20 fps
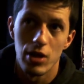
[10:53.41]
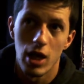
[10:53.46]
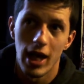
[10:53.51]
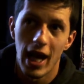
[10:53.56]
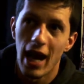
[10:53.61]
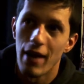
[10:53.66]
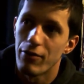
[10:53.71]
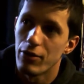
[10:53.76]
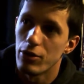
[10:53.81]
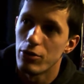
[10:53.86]
I
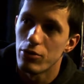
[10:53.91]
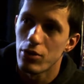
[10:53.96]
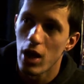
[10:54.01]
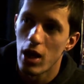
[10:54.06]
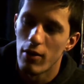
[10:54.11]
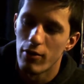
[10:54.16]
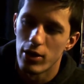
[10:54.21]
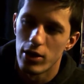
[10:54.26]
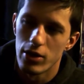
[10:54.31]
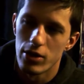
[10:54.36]
have used
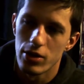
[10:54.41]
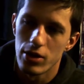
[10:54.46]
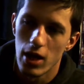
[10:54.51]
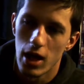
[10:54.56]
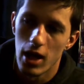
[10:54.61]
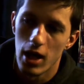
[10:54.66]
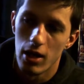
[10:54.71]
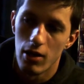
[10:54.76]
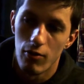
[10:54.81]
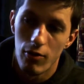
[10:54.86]
others.
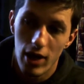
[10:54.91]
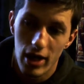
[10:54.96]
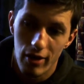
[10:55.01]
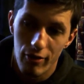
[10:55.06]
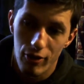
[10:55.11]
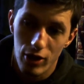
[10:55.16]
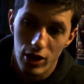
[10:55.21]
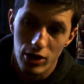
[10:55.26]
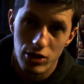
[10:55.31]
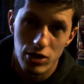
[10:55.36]
The very
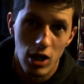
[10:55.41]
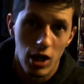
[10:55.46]
first